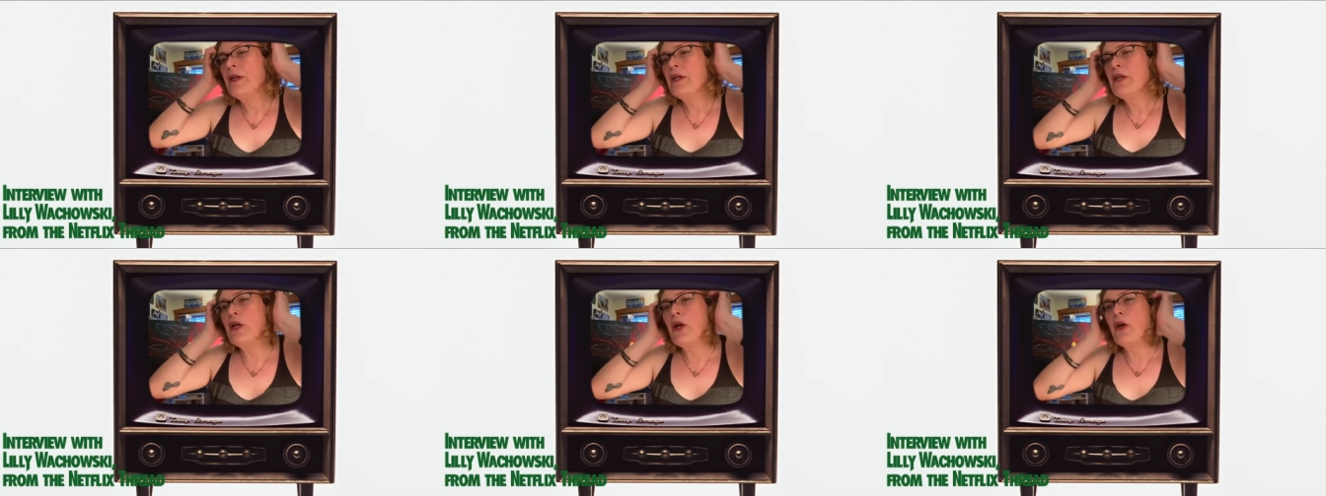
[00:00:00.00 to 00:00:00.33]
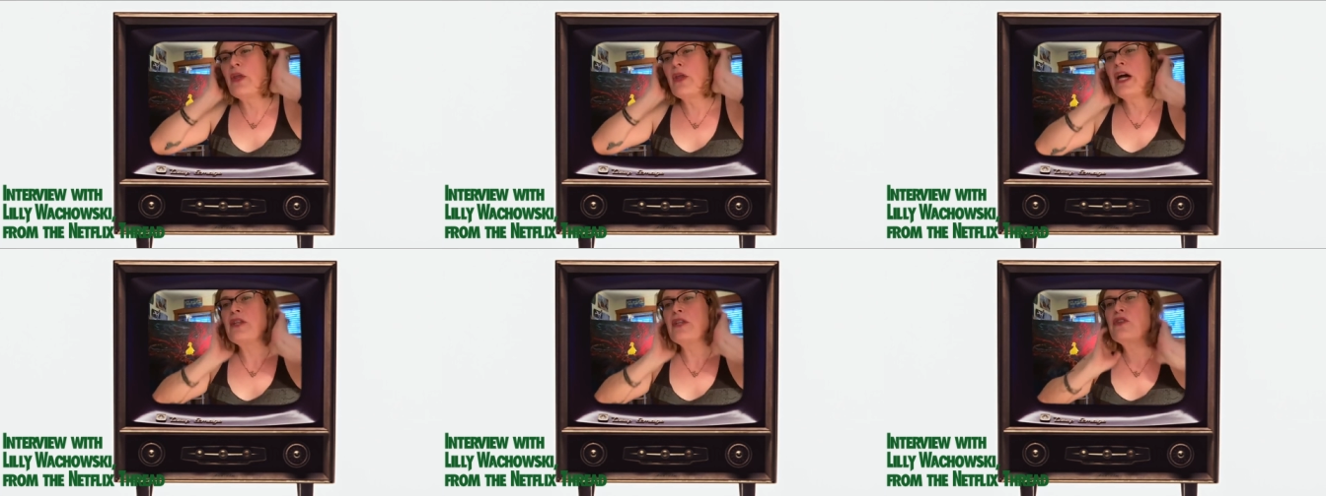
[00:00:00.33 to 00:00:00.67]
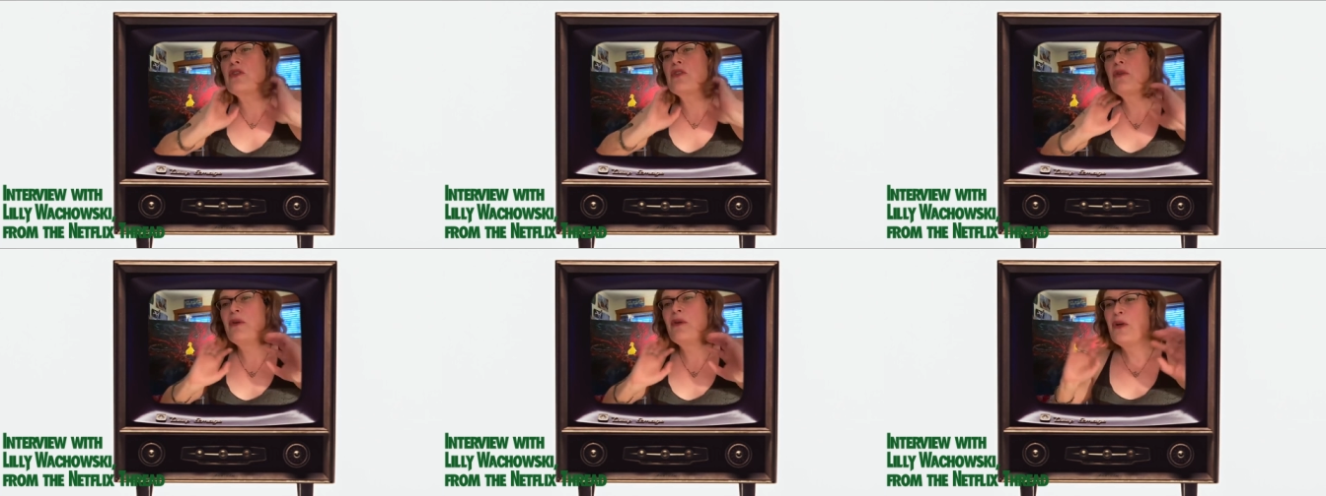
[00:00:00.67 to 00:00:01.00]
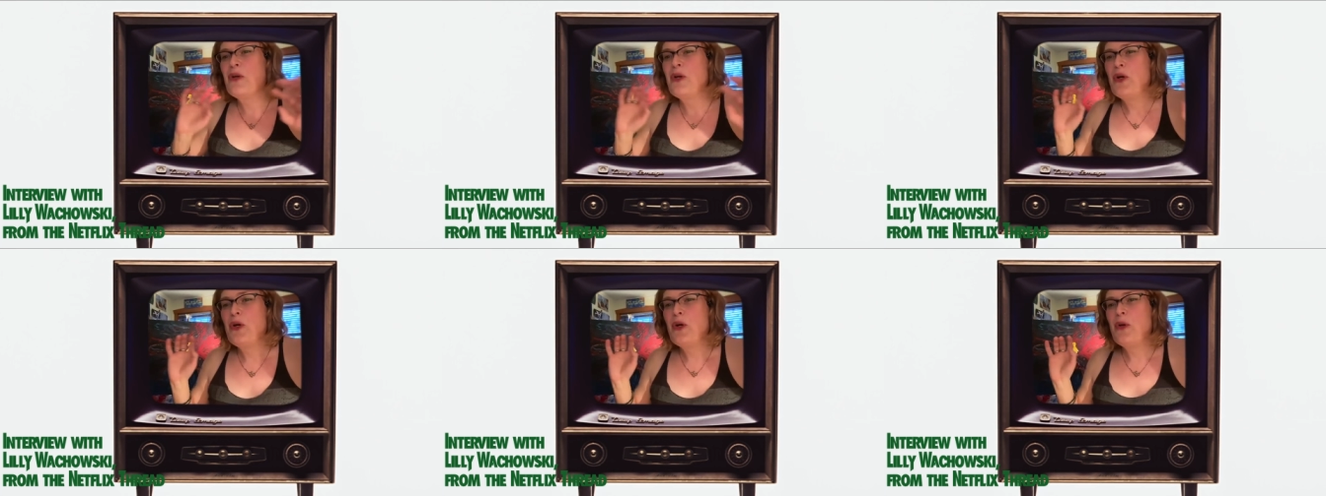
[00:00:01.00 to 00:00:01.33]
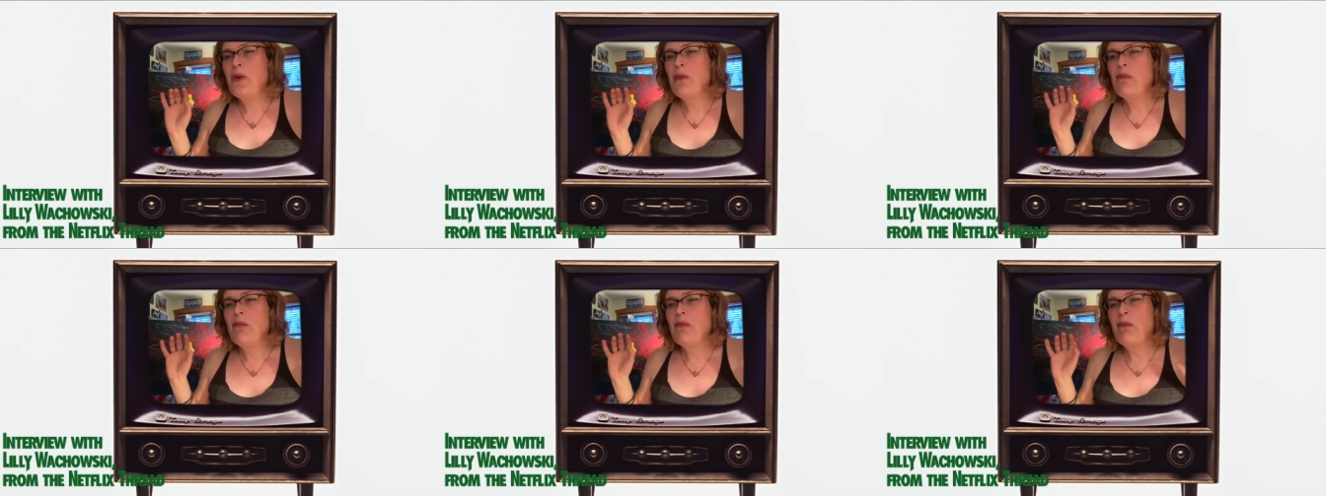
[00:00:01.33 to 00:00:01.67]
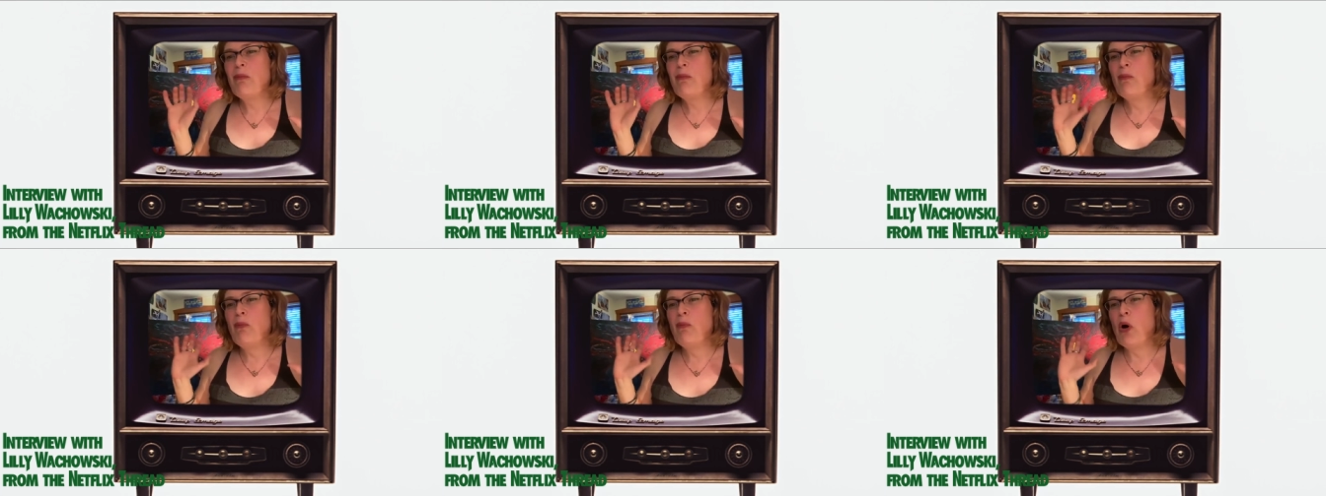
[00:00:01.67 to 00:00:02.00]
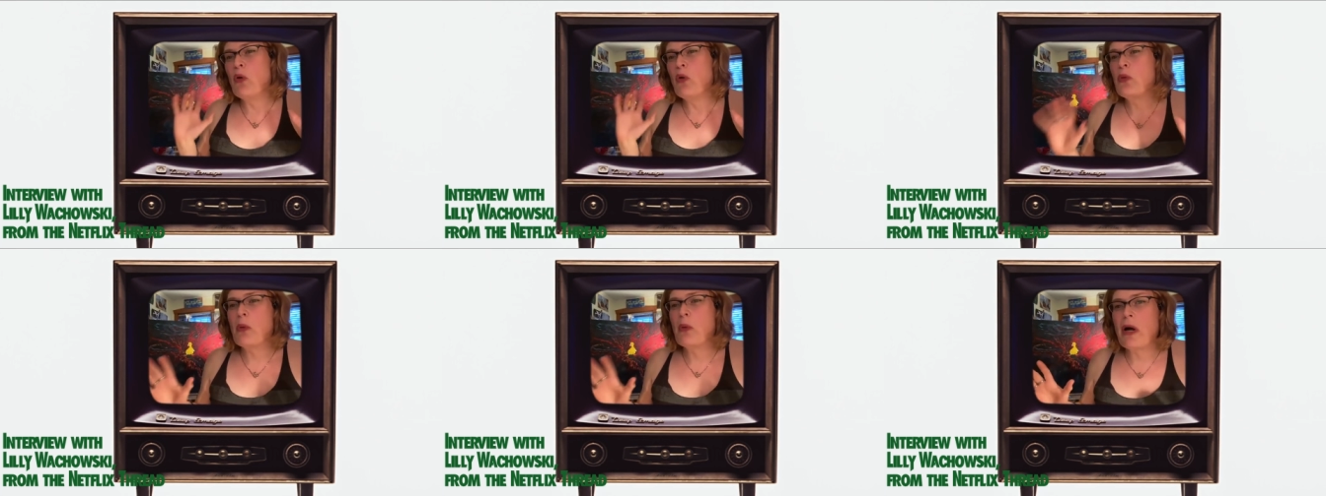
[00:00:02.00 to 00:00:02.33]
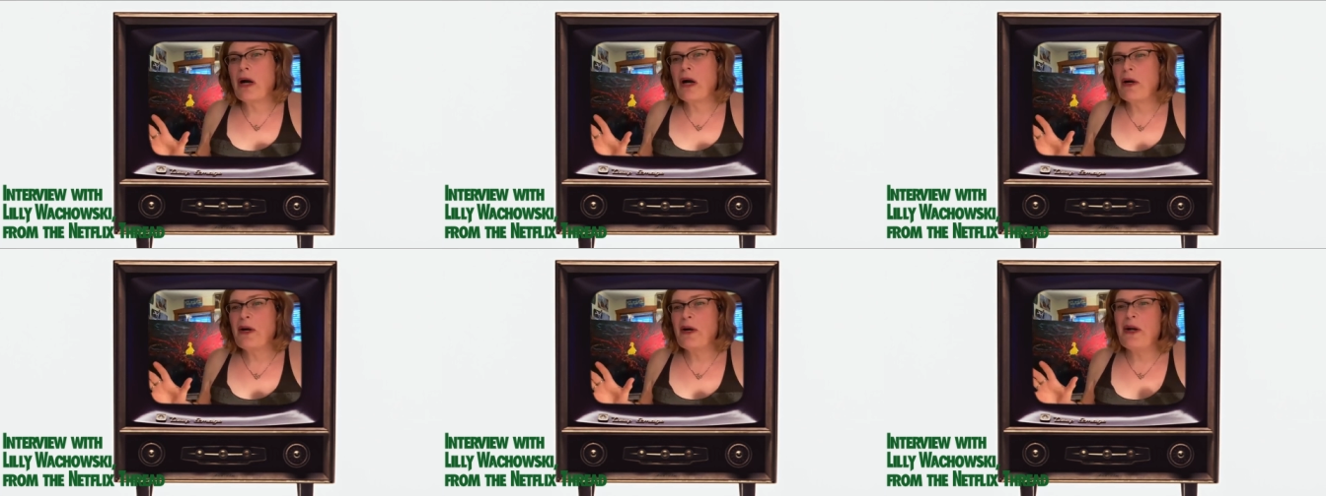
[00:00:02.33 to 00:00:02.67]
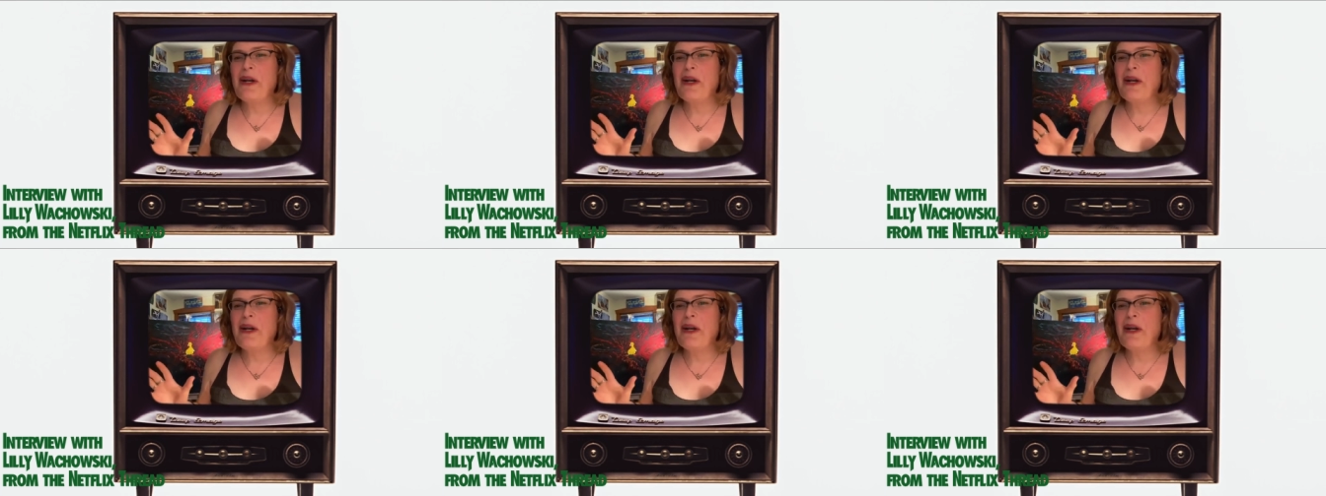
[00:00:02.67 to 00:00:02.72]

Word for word: you know that's both were